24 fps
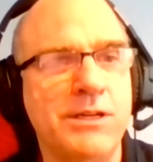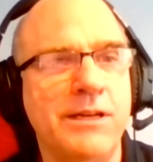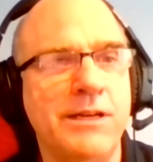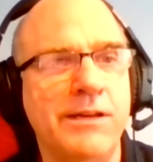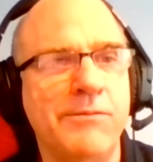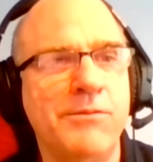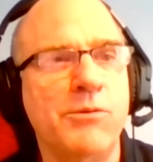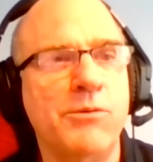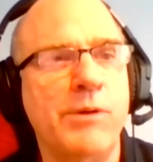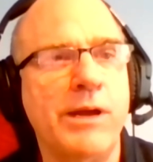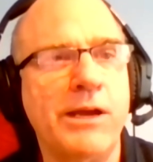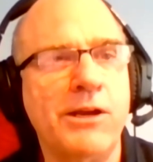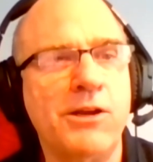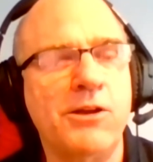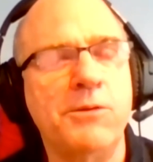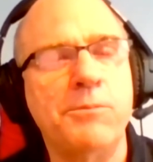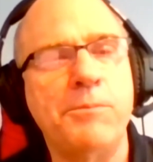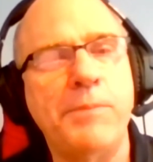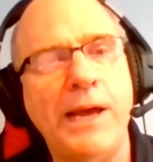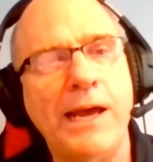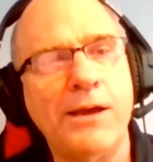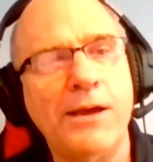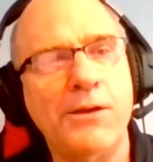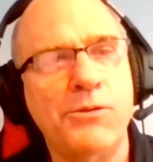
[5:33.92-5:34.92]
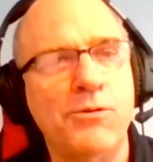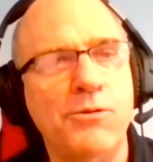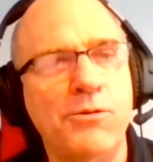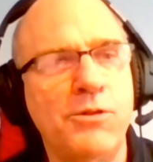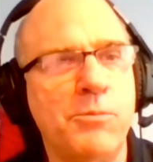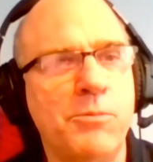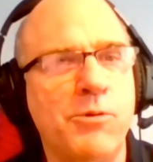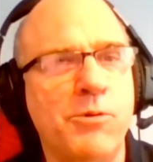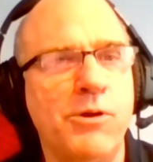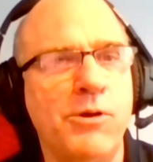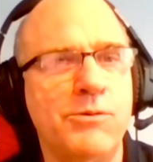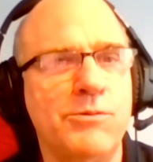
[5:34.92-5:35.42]
of the record back through
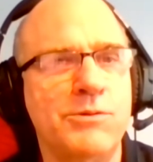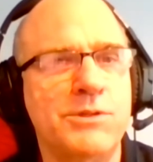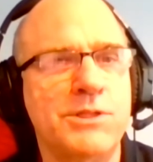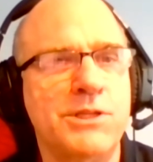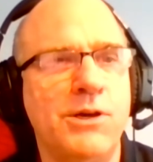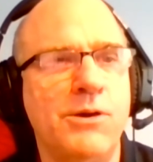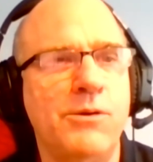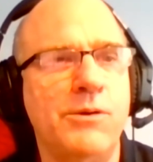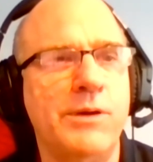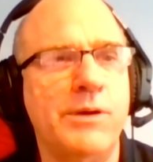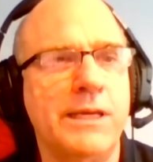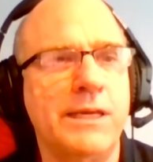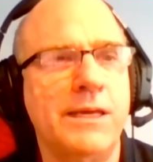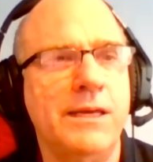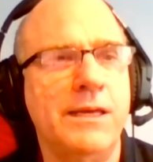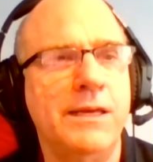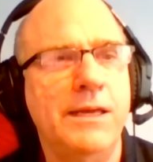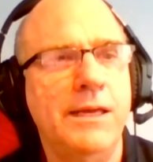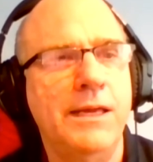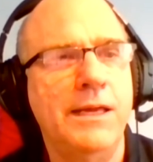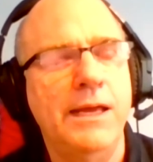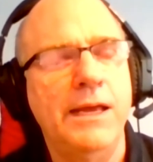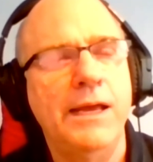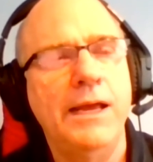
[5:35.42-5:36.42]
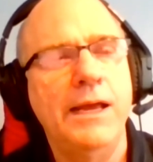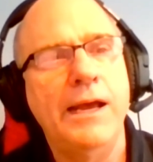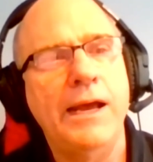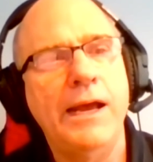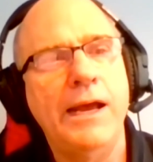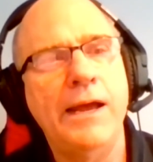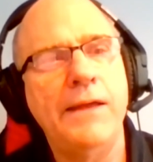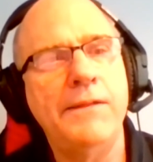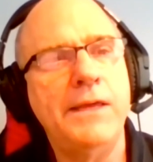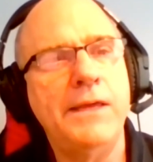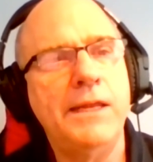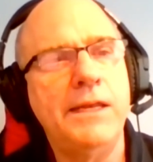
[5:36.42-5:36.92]
the Proterozoic.
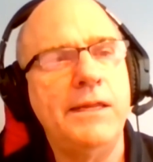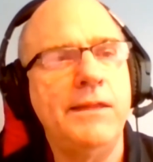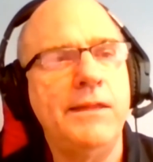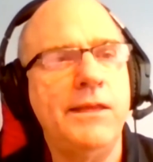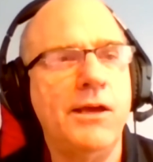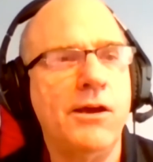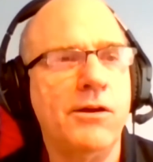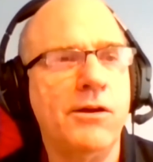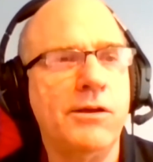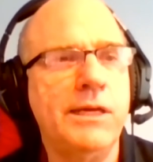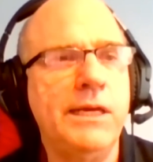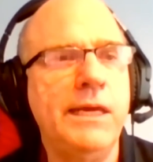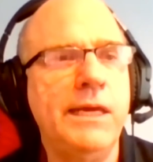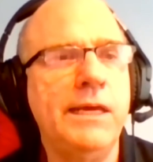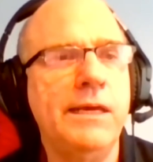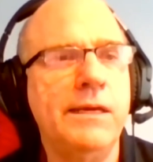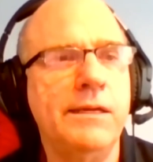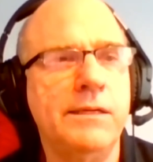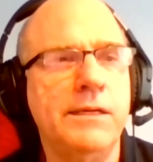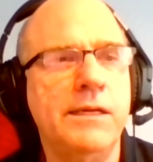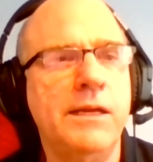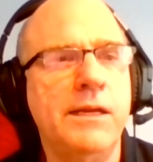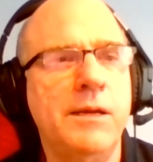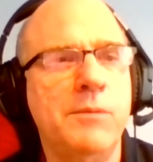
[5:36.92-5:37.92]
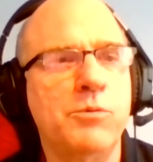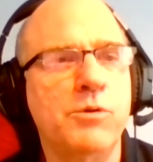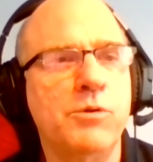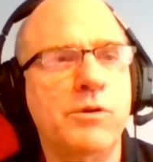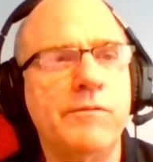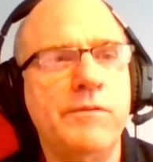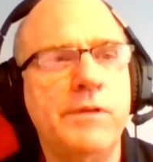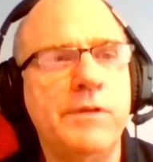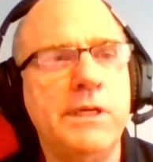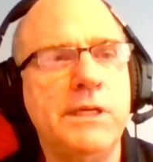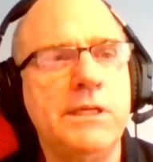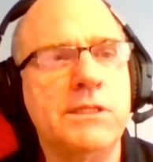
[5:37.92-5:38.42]
And then in the Archean, a number
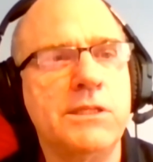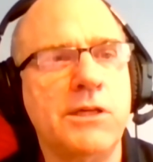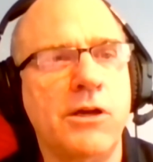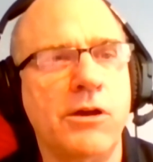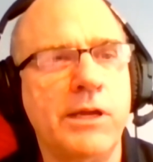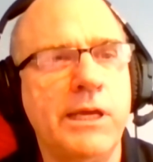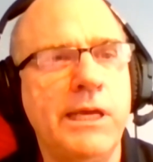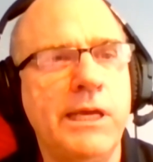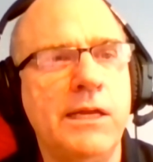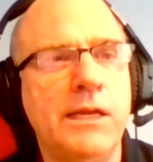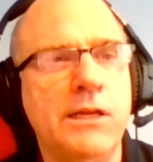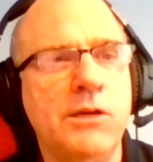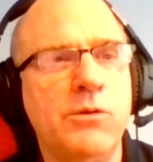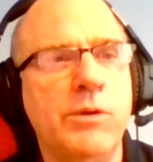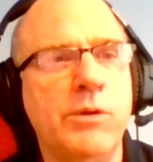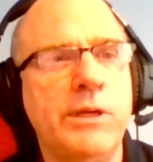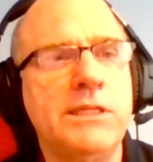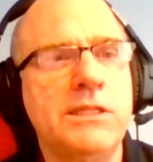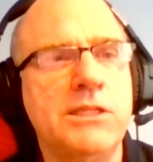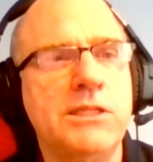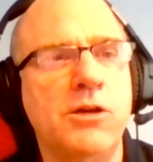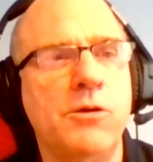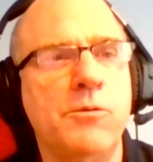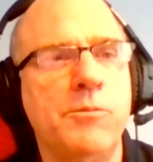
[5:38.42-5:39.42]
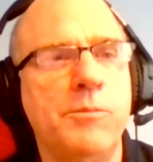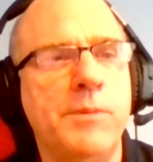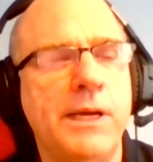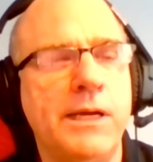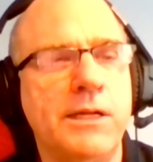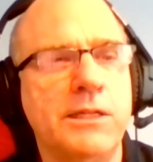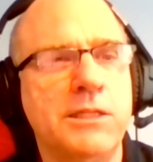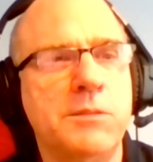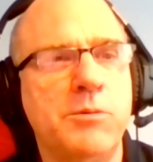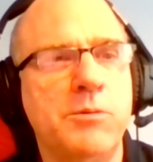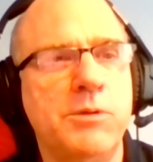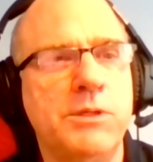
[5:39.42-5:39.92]
of these Archean greenstone
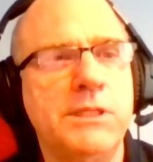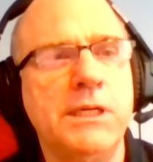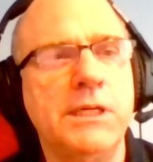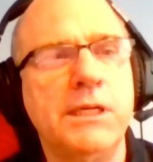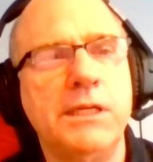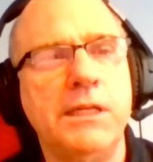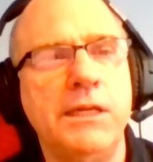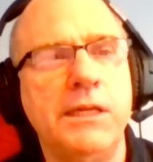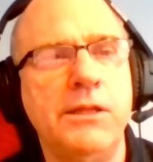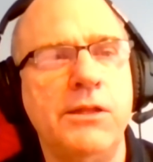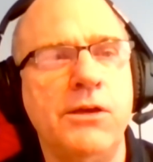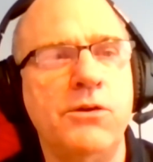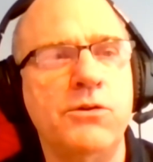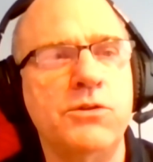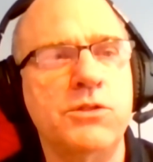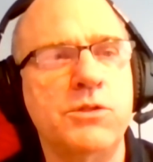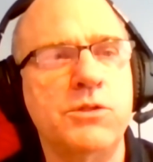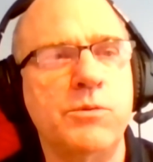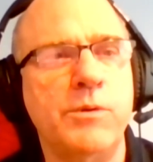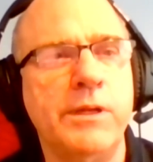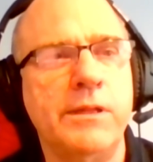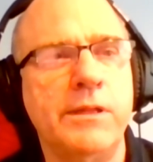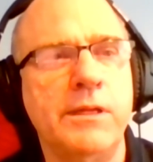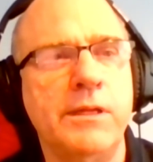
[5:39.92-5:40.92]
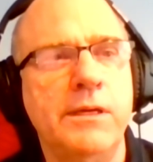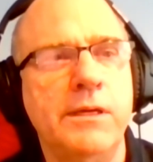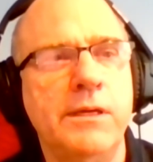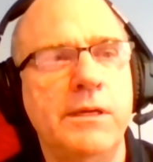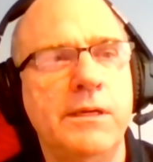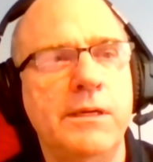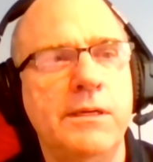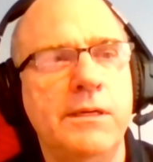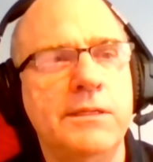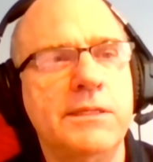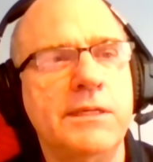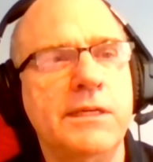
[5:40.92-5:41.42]
belts, particularly those with
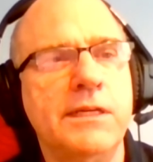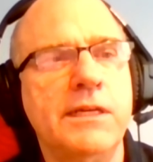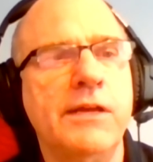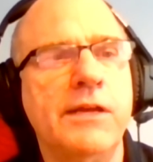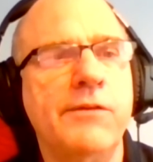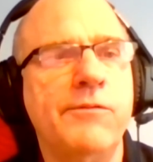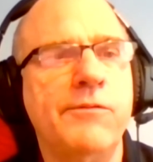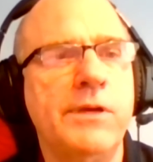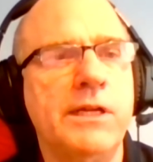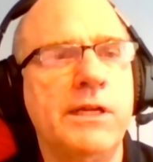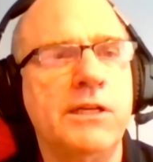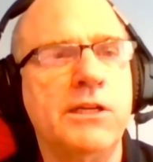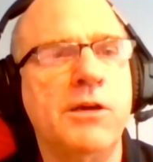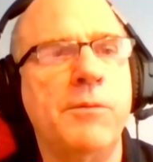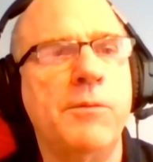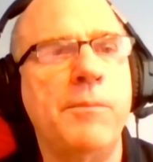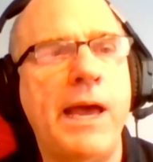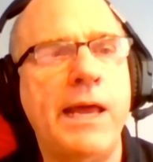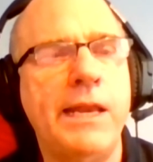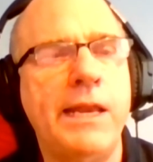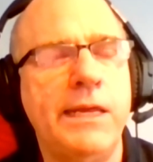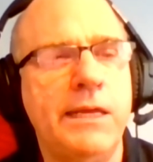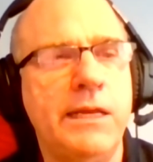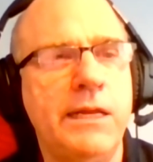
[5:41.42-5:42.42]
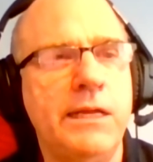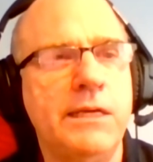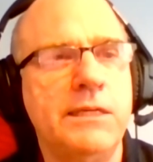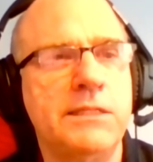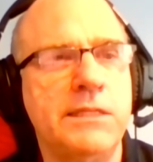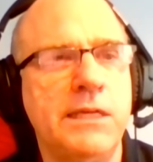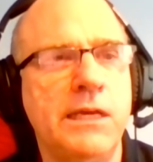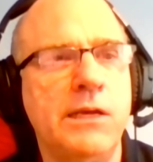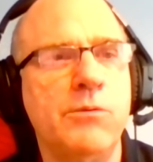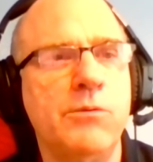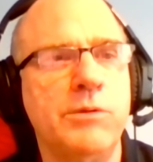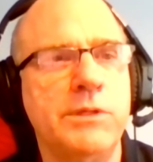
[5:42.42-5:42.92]
significant komatiitic
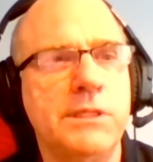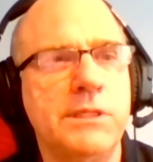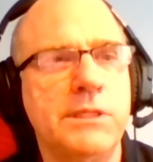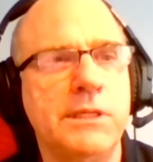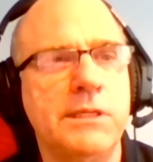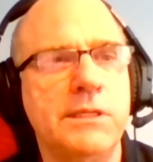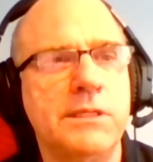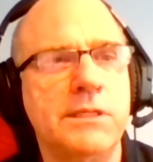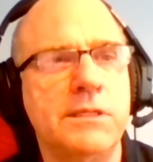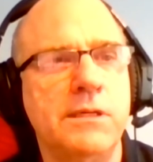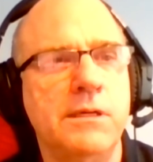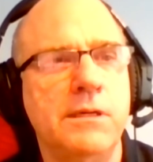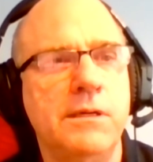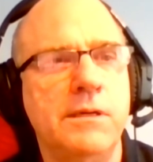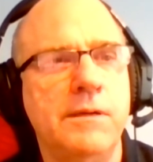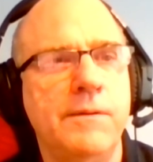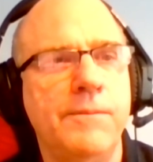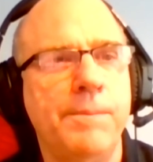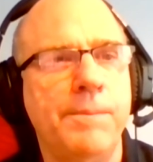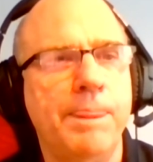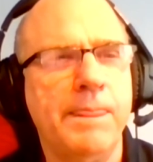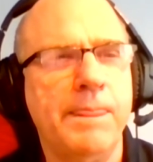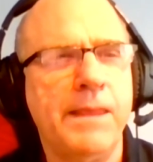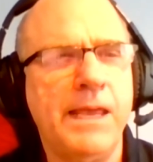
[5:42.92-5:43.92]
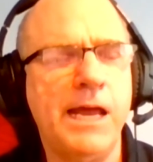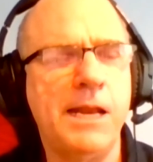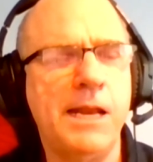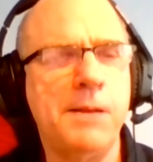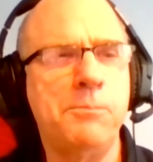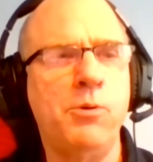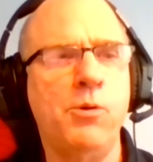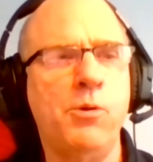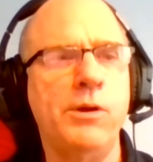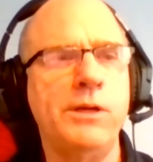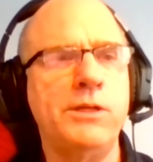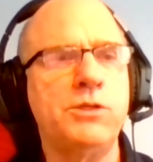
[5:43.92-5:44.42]
sequences, kind
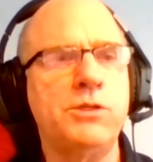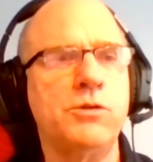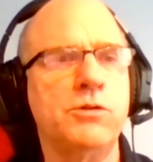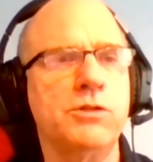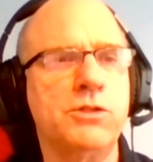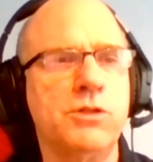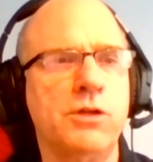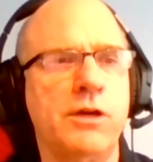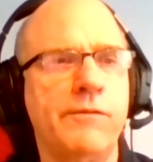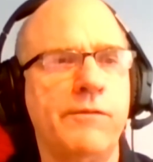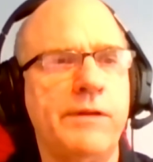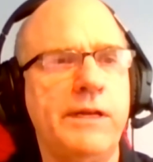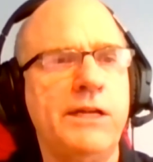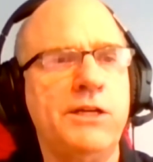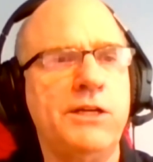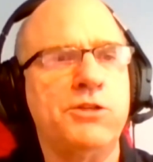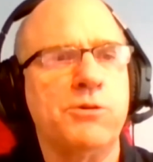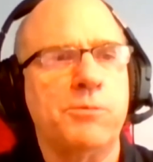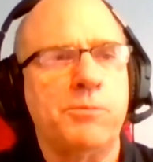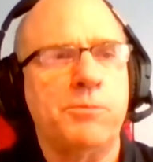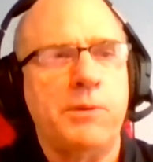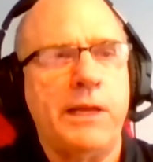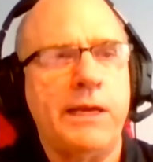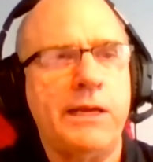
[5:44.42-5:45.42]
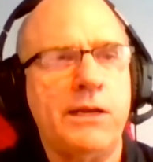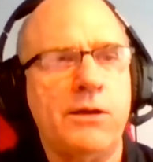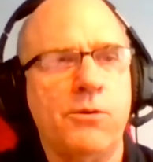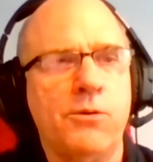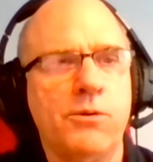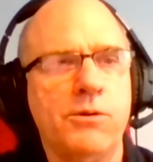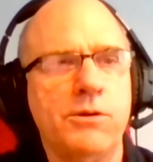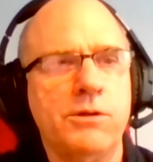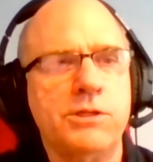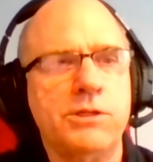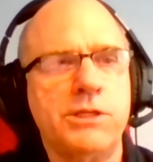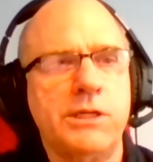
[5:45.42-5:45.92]
of point to a sort of an interplate
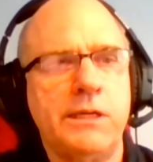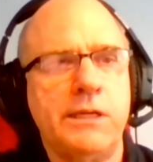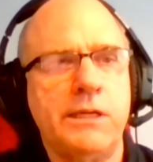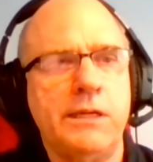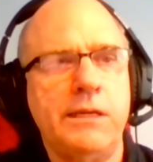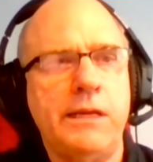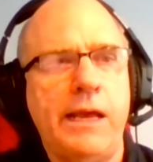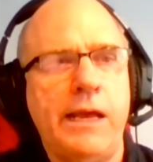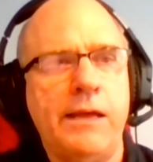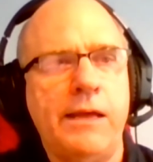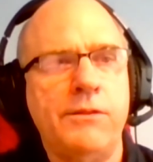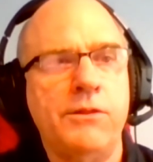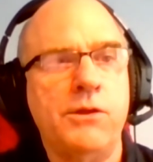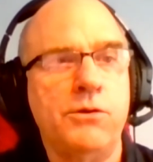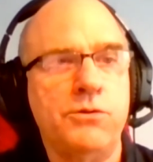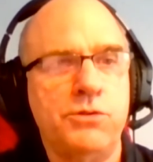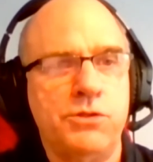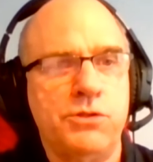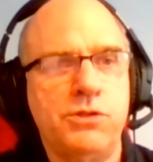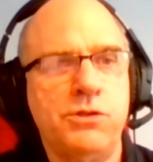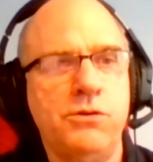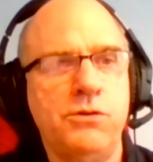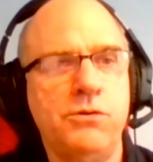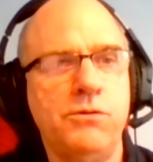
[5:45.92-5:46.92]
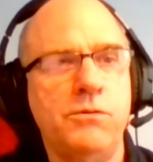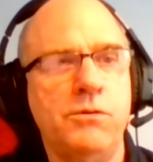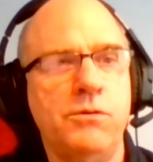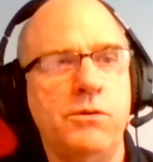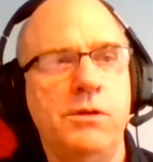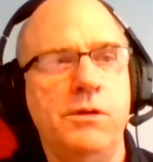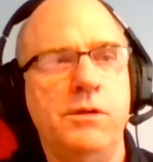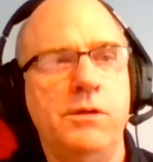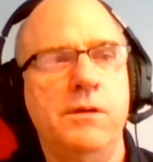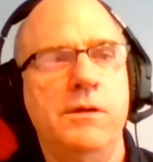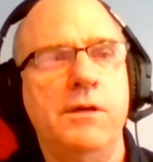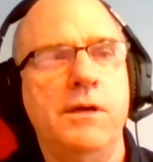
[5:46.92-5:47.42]
origin, and those two
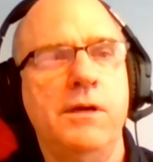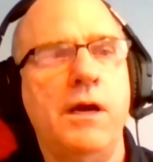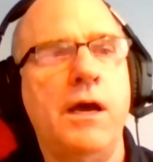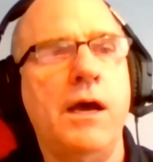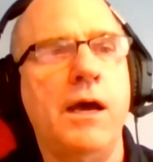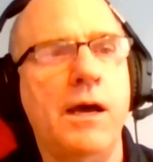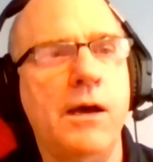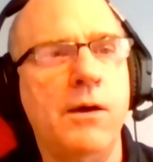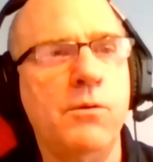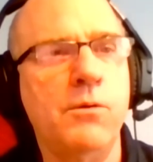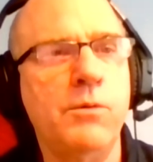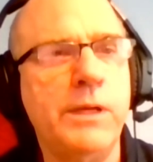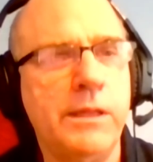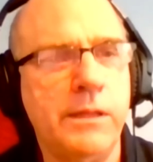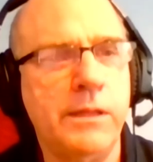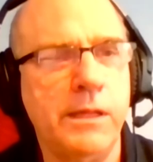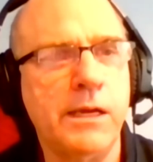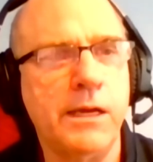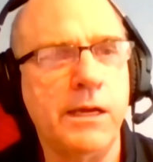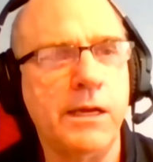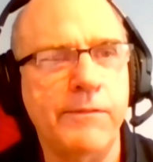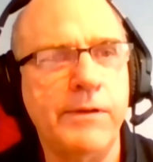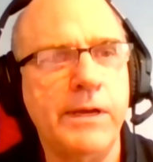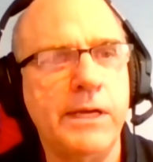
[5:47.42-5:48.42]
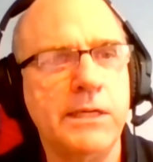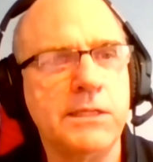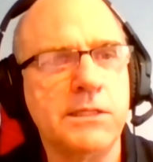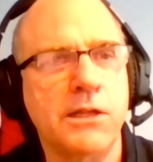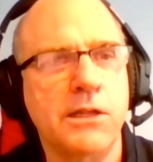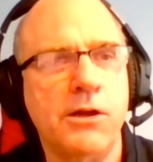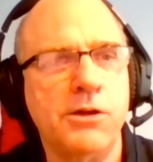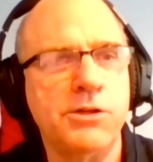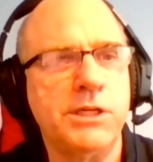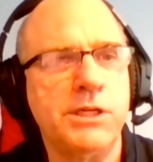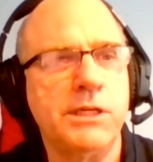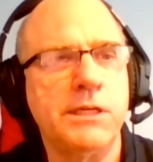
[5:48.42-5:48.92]
we think of as
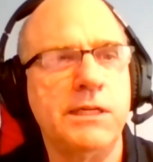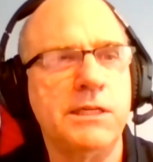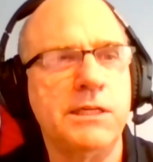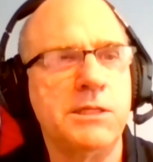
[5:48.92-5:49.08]
large igneous